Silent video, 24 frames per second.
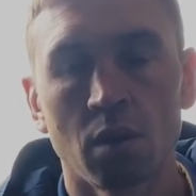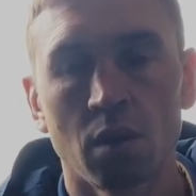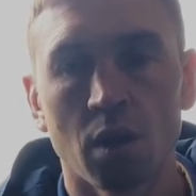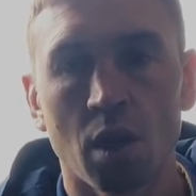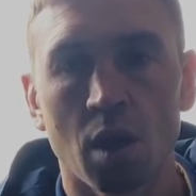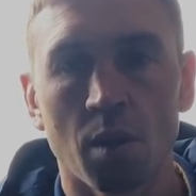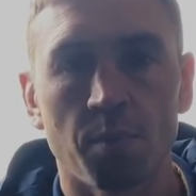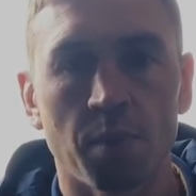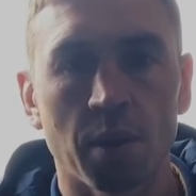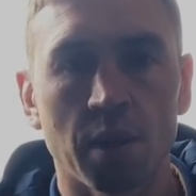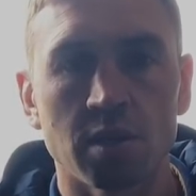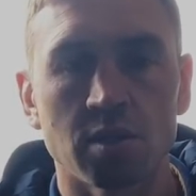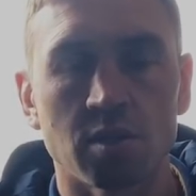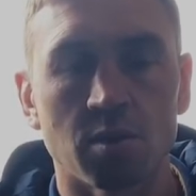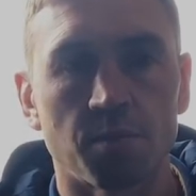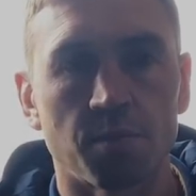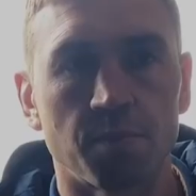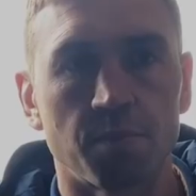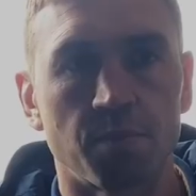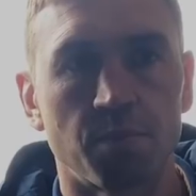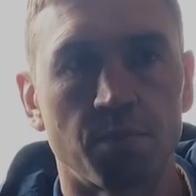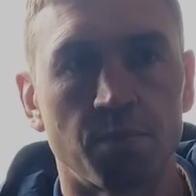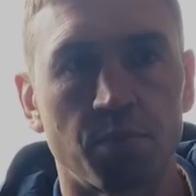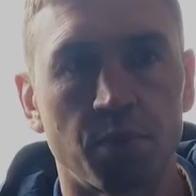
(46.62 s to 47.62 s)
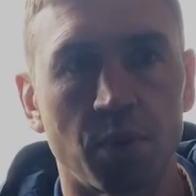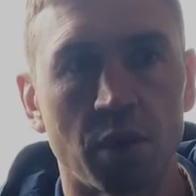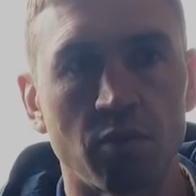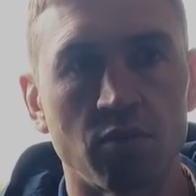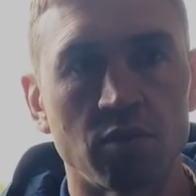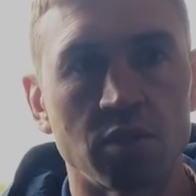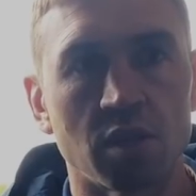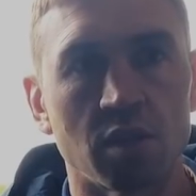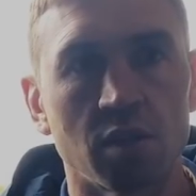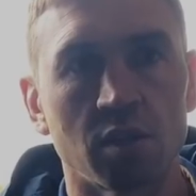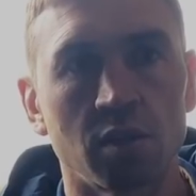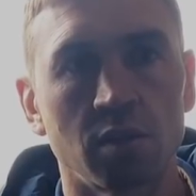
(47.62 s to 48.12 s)
Yeah, players are pretty
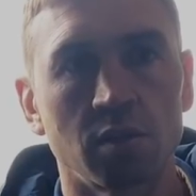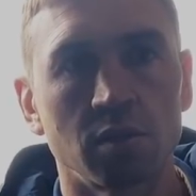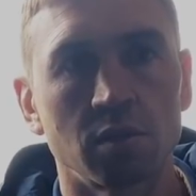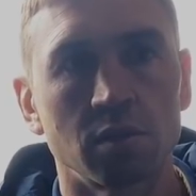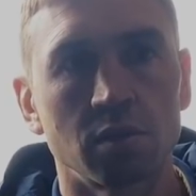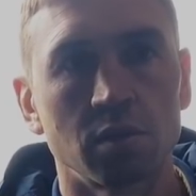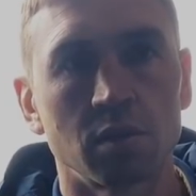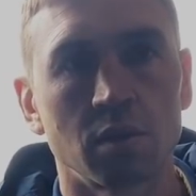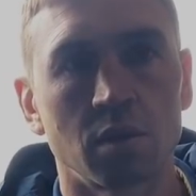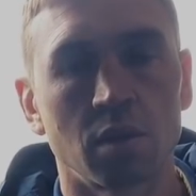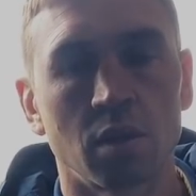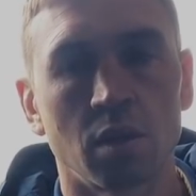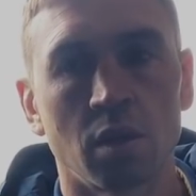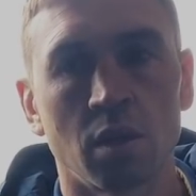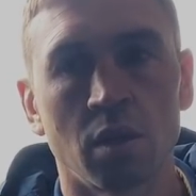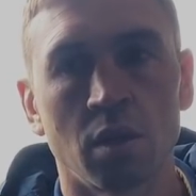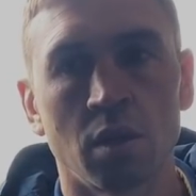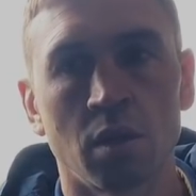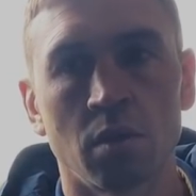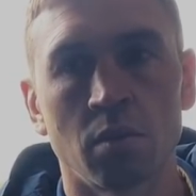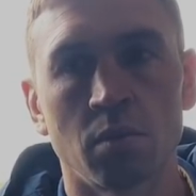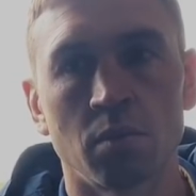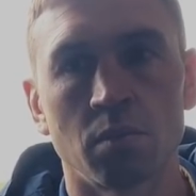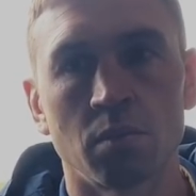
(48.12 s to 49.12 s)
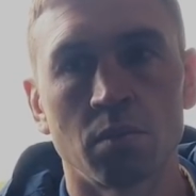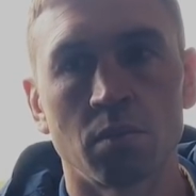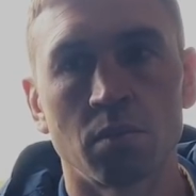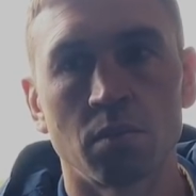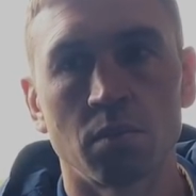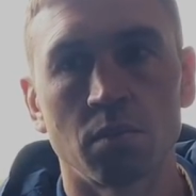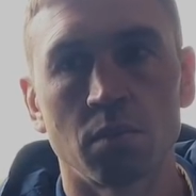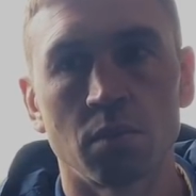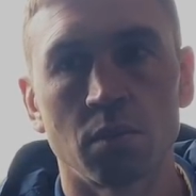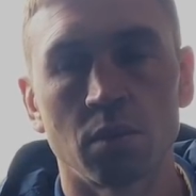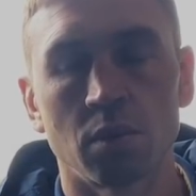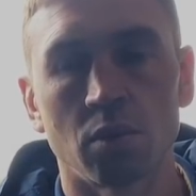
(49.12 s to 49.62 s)
resilient.
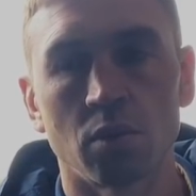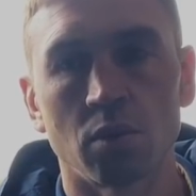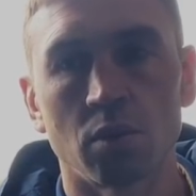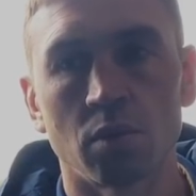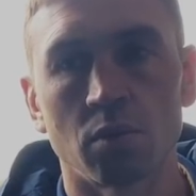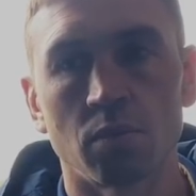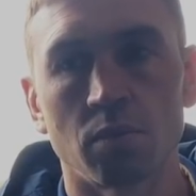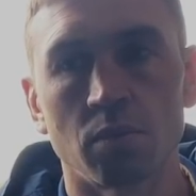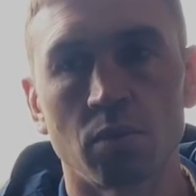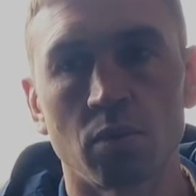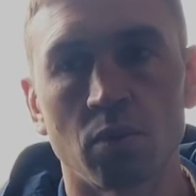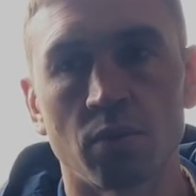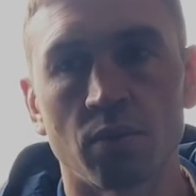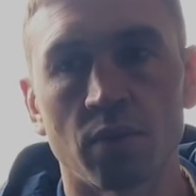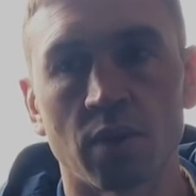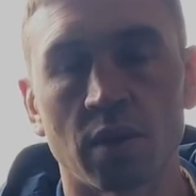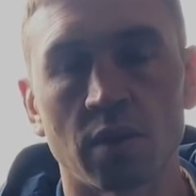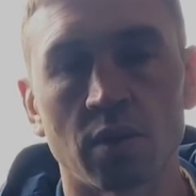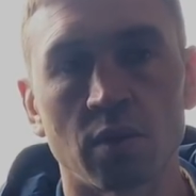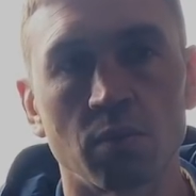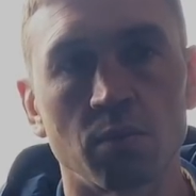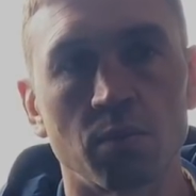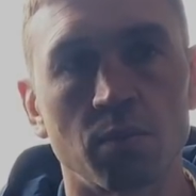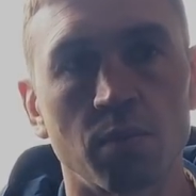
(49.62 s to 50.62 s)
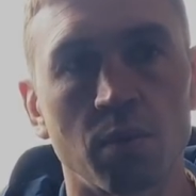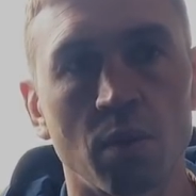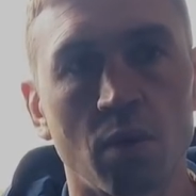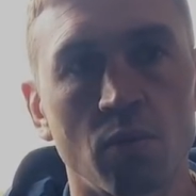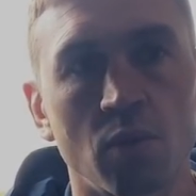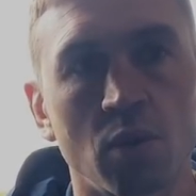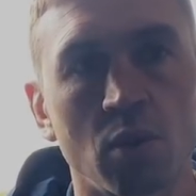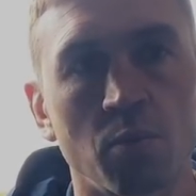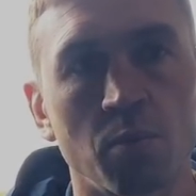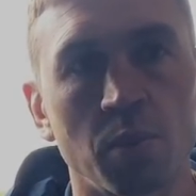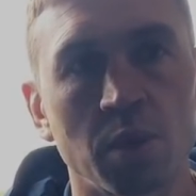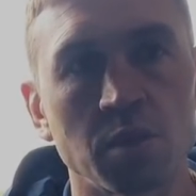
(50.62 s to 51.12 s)
You'll find a
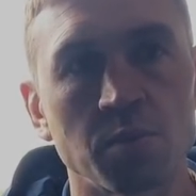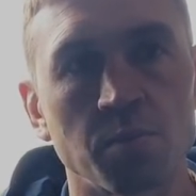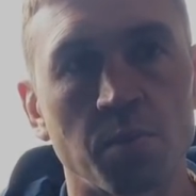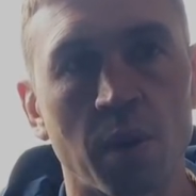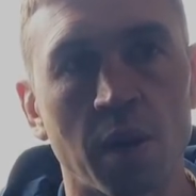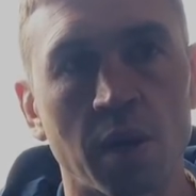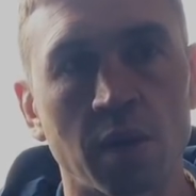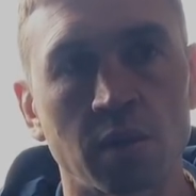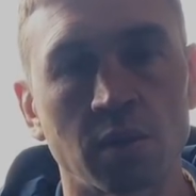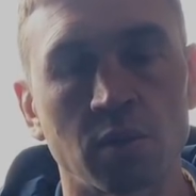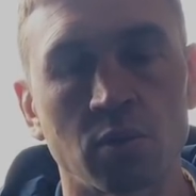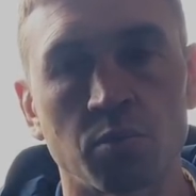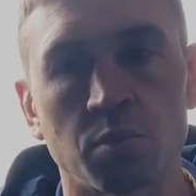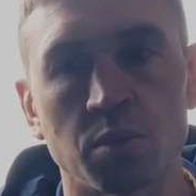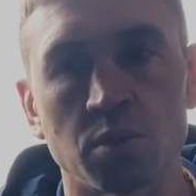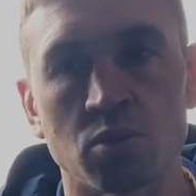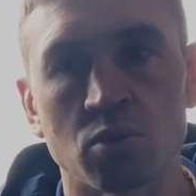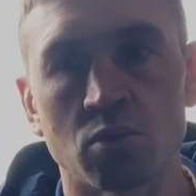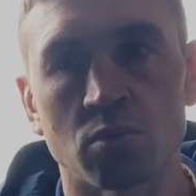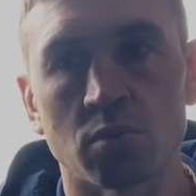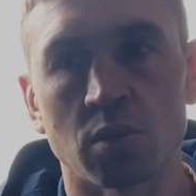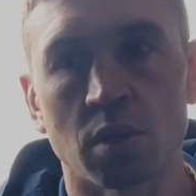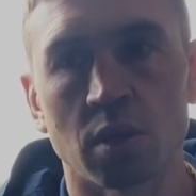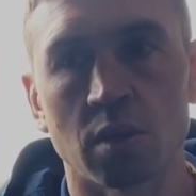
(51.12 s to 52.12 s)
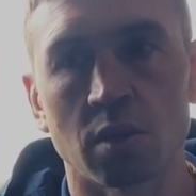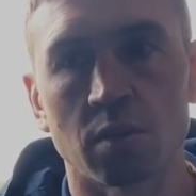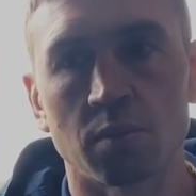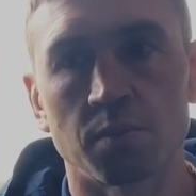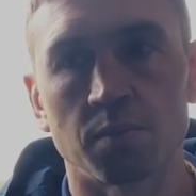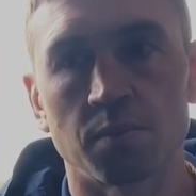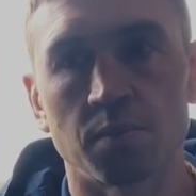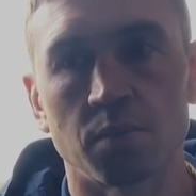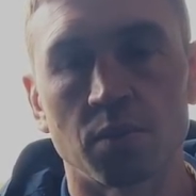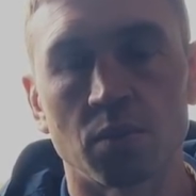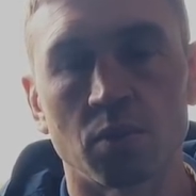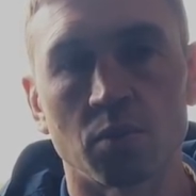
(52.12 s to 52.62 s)
real mixed bag. There'll be some that
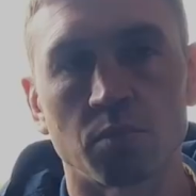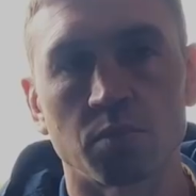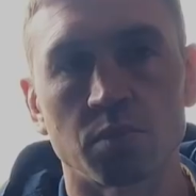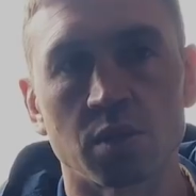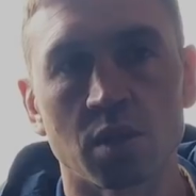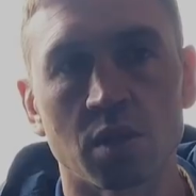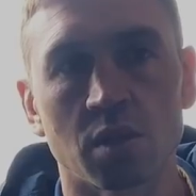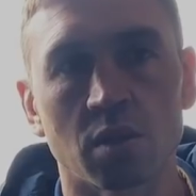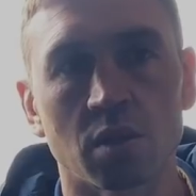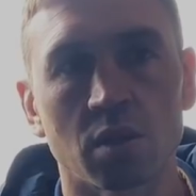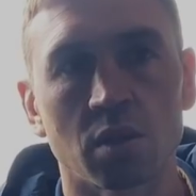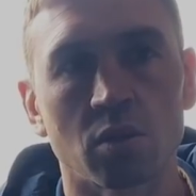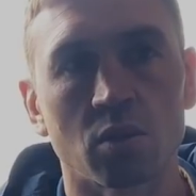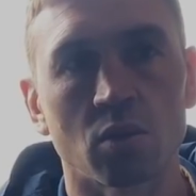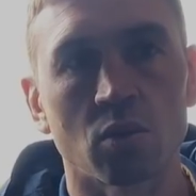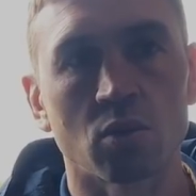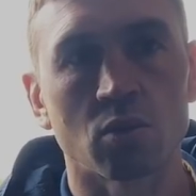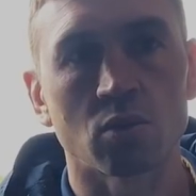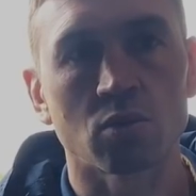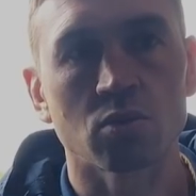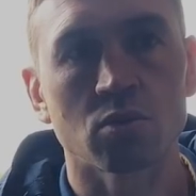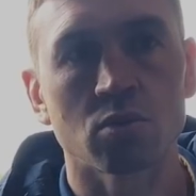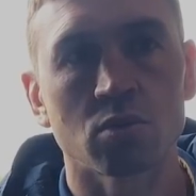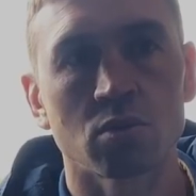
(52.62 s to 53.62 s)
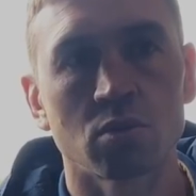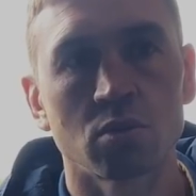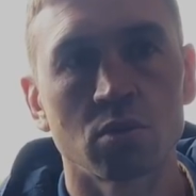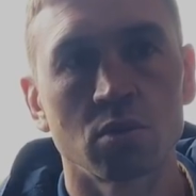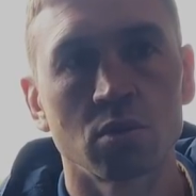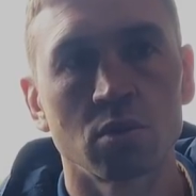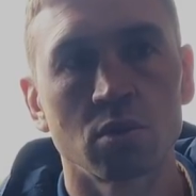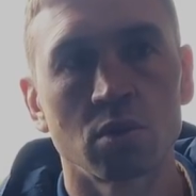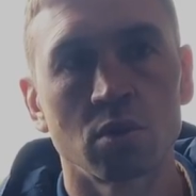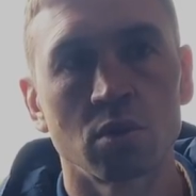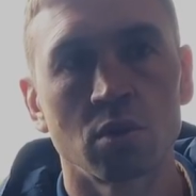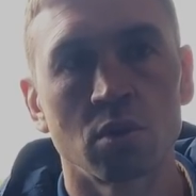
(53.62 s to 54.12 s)
are particularly close
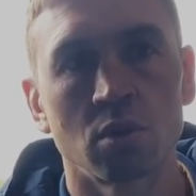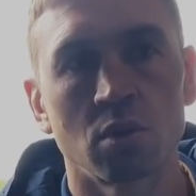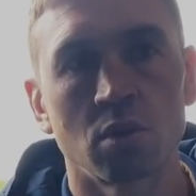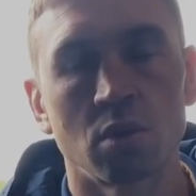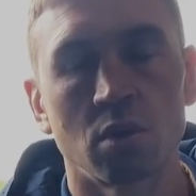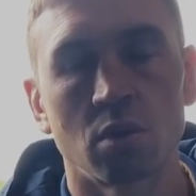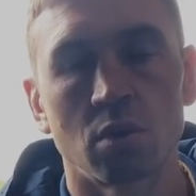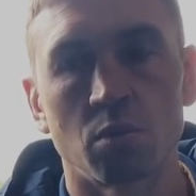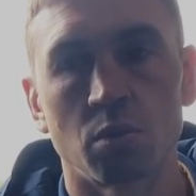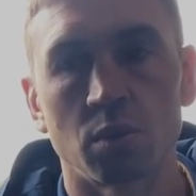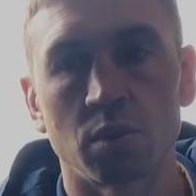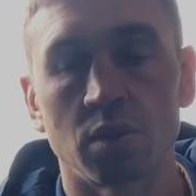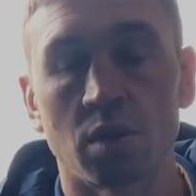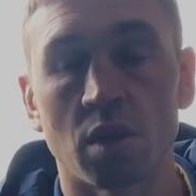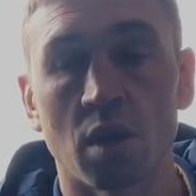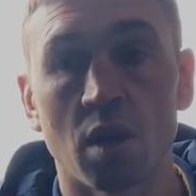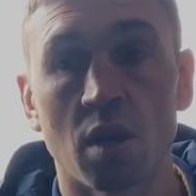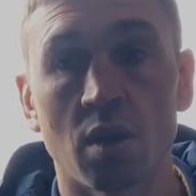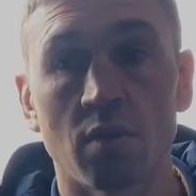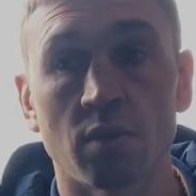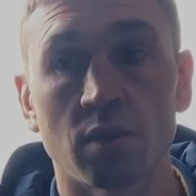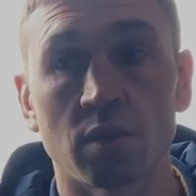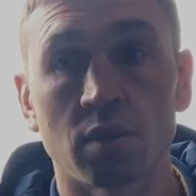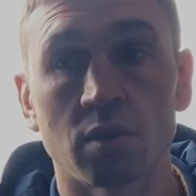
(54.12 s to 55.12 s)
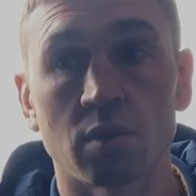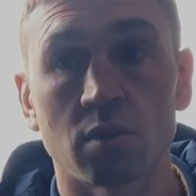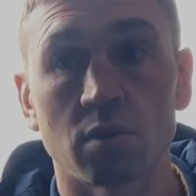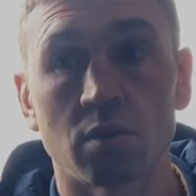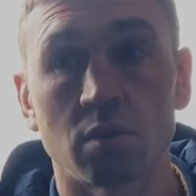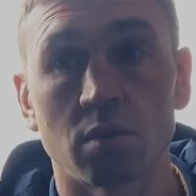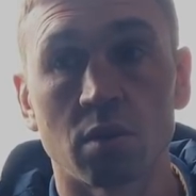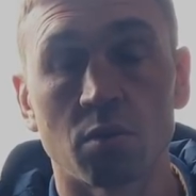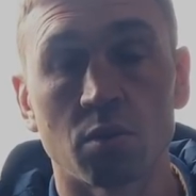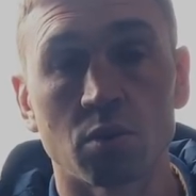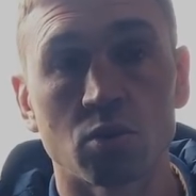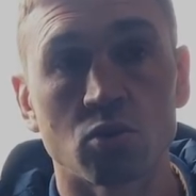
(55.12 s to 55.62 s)
with Dave, and
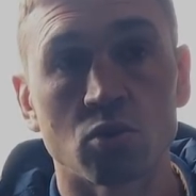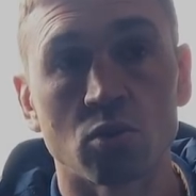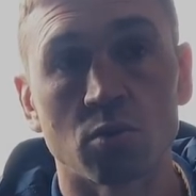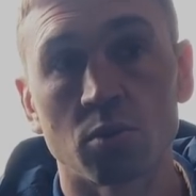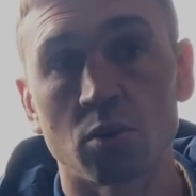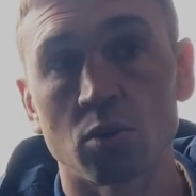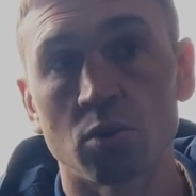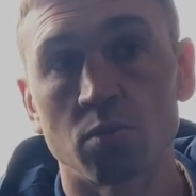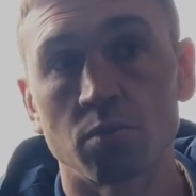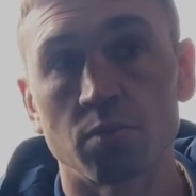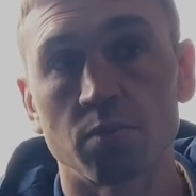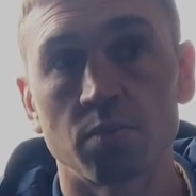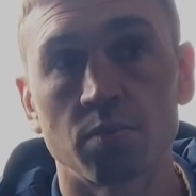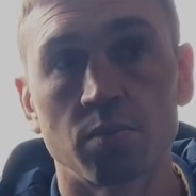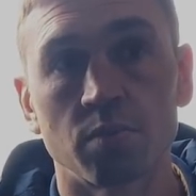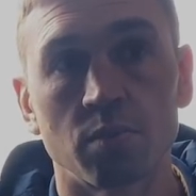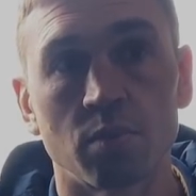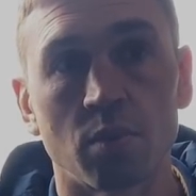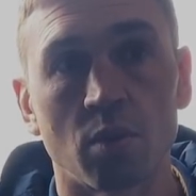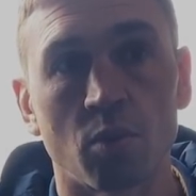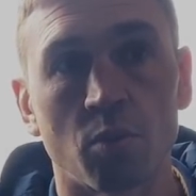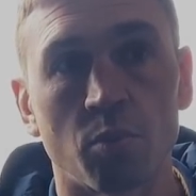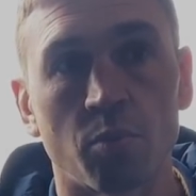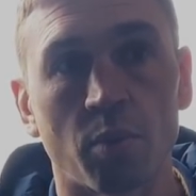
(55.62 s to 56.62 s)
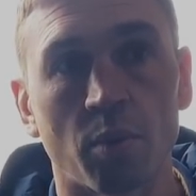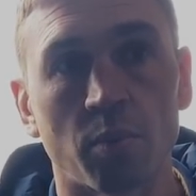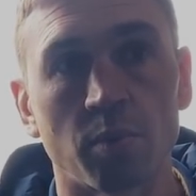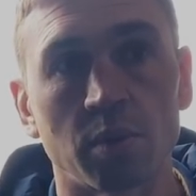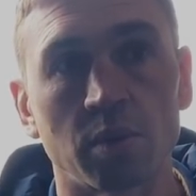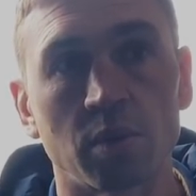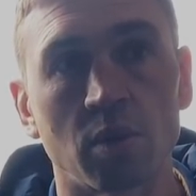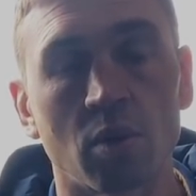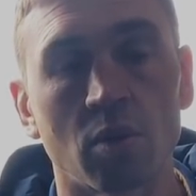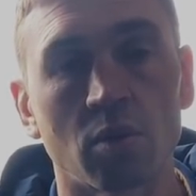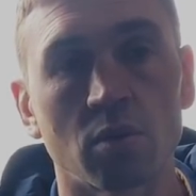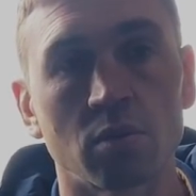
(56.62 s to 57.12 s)
there are some who are probably
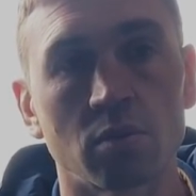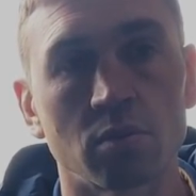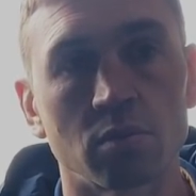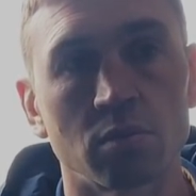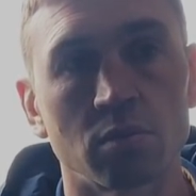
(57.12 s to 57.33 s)
not